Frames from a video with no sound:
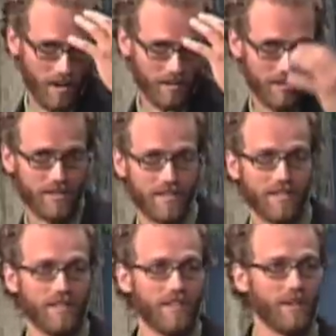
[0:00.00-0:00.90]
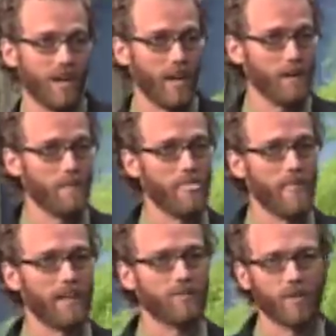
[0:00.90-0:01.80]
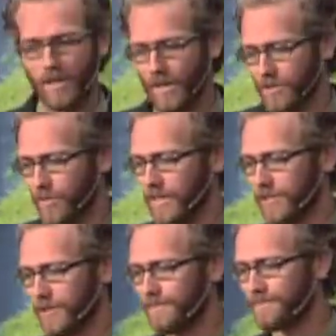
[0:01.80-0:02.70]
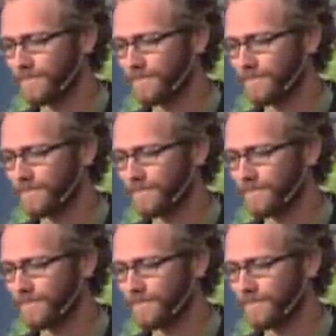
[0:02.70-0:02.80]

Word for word: hearts, okay? That's where God dwells.